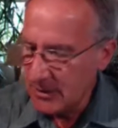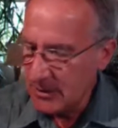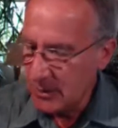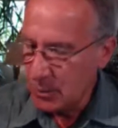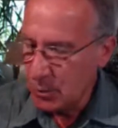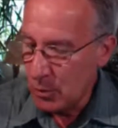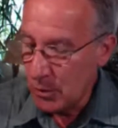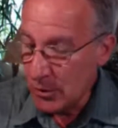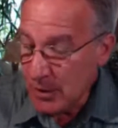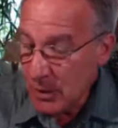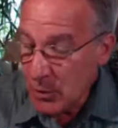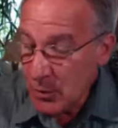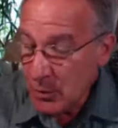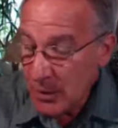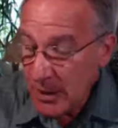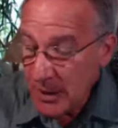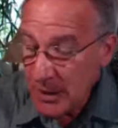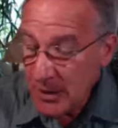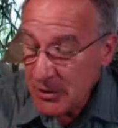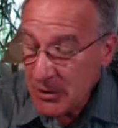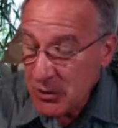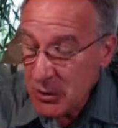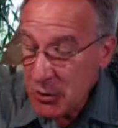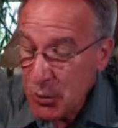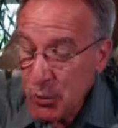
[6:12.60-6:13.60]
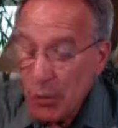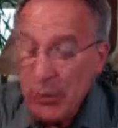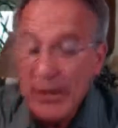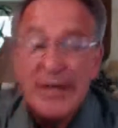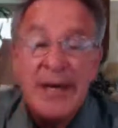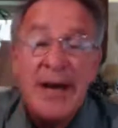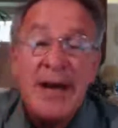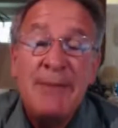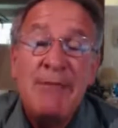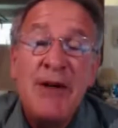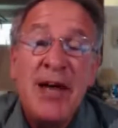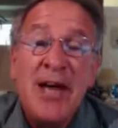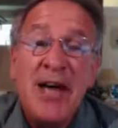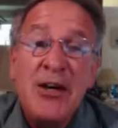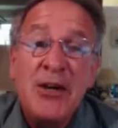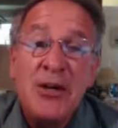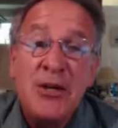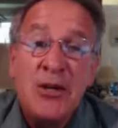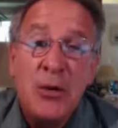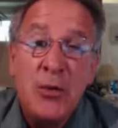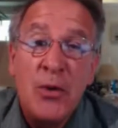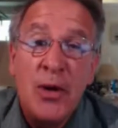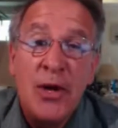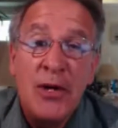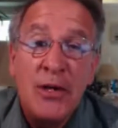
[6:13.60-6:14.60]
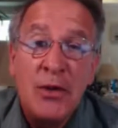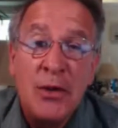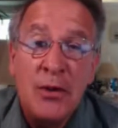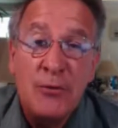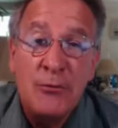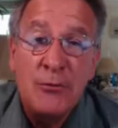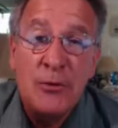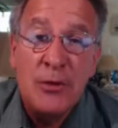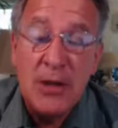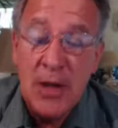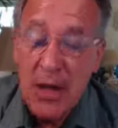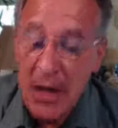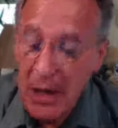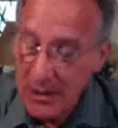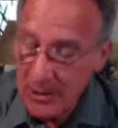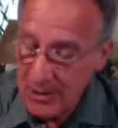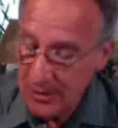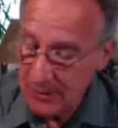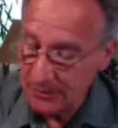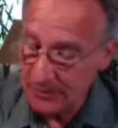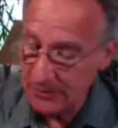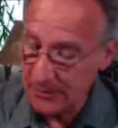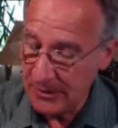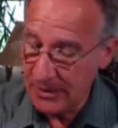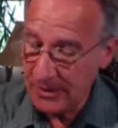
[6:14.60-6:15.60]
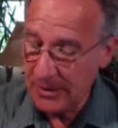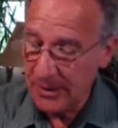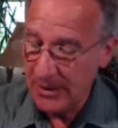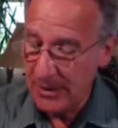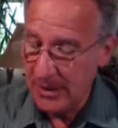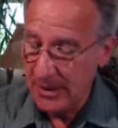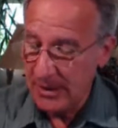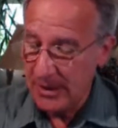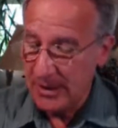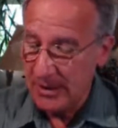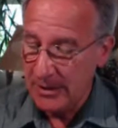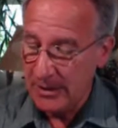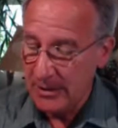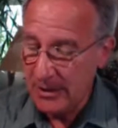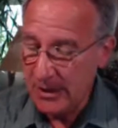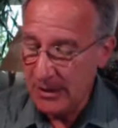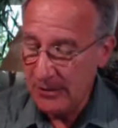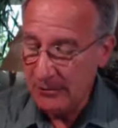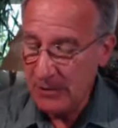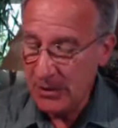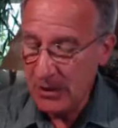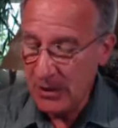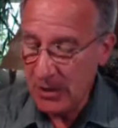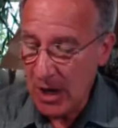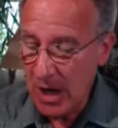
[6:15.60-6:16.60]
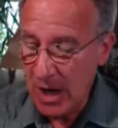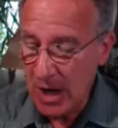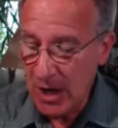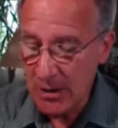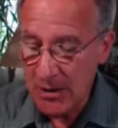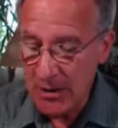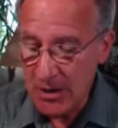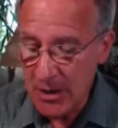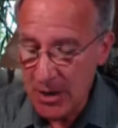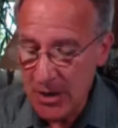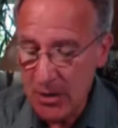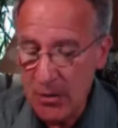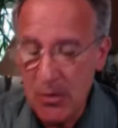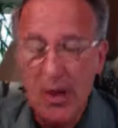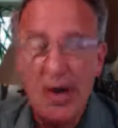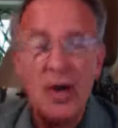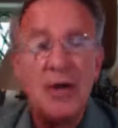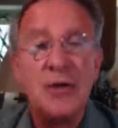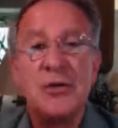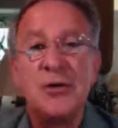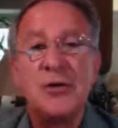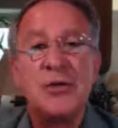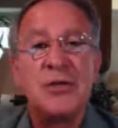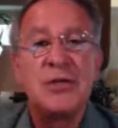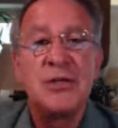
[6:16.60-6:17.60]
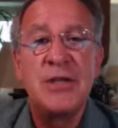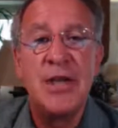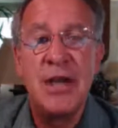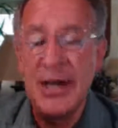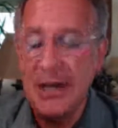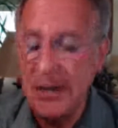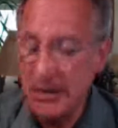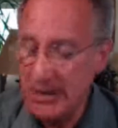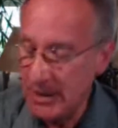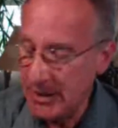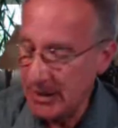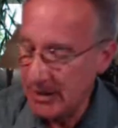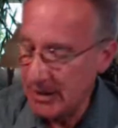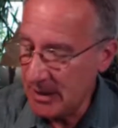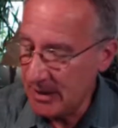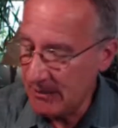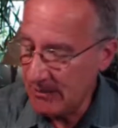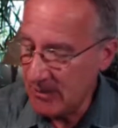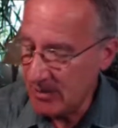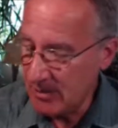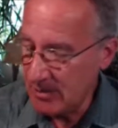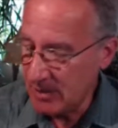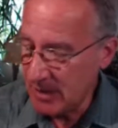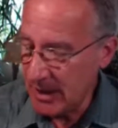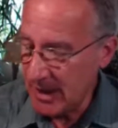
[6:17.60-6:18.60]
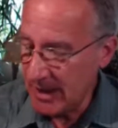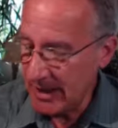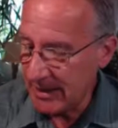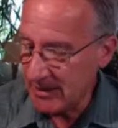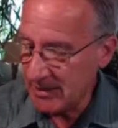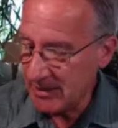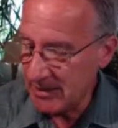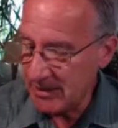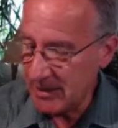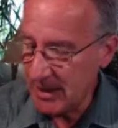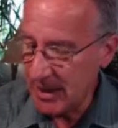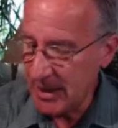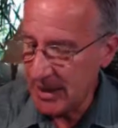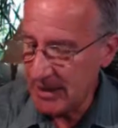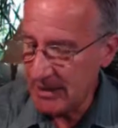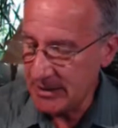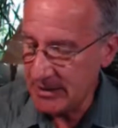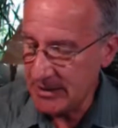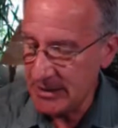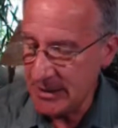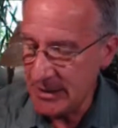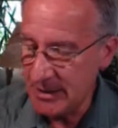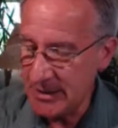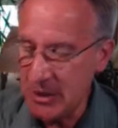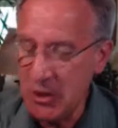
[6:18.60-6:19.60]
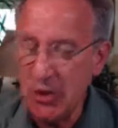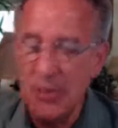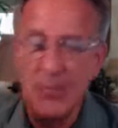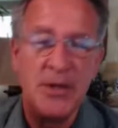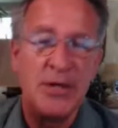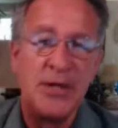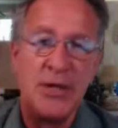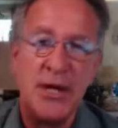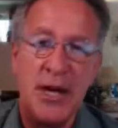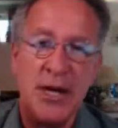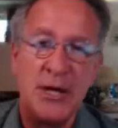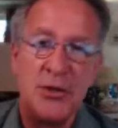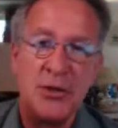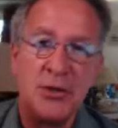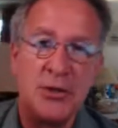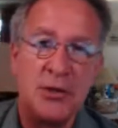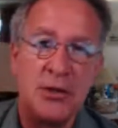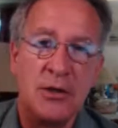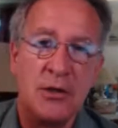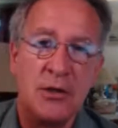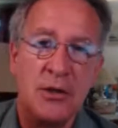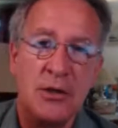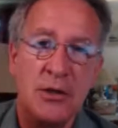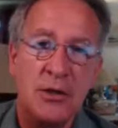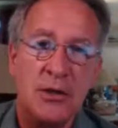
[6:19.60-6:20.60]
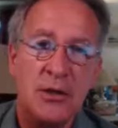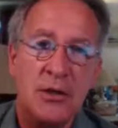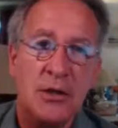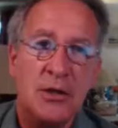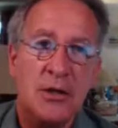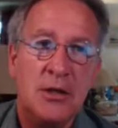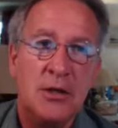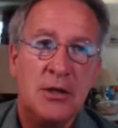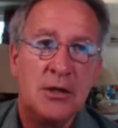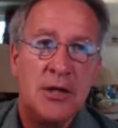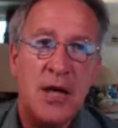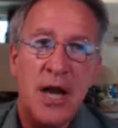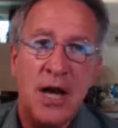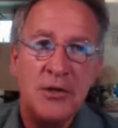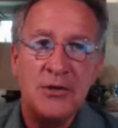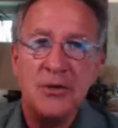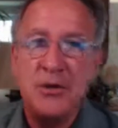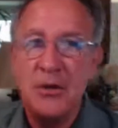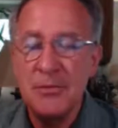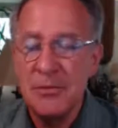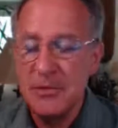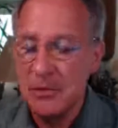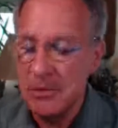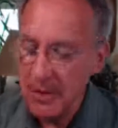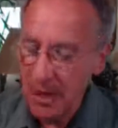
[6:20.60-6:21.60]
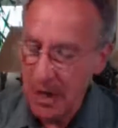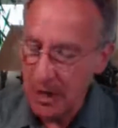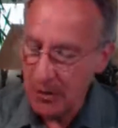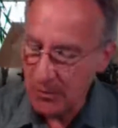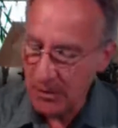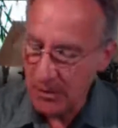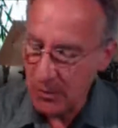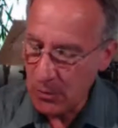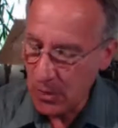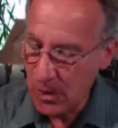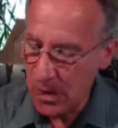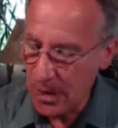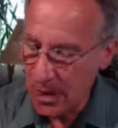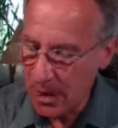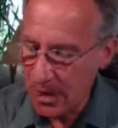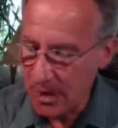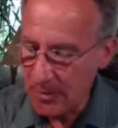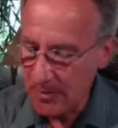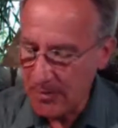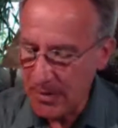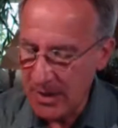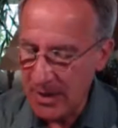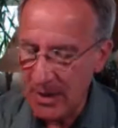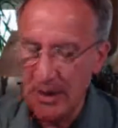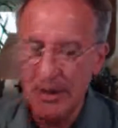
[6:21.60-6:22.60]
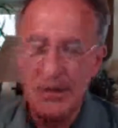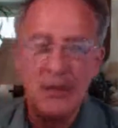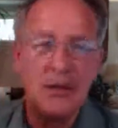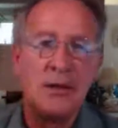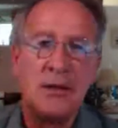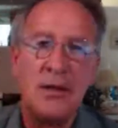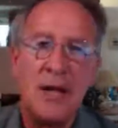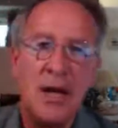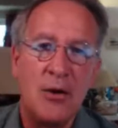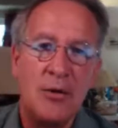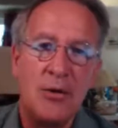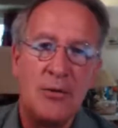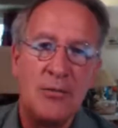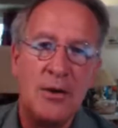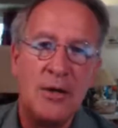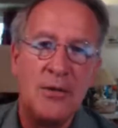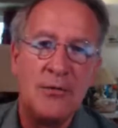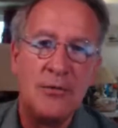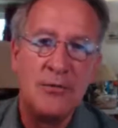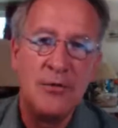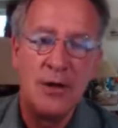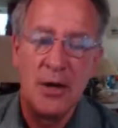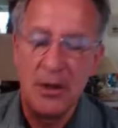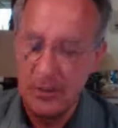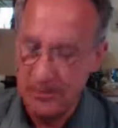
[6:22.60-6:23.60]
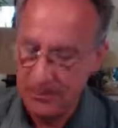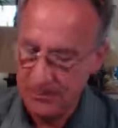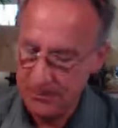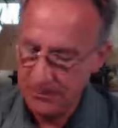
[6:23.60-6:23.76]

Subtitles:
Will you need to reevaluate your philosophy, given our new understanding of the blank slate and human nature? Costumes are not required, but that would be fun.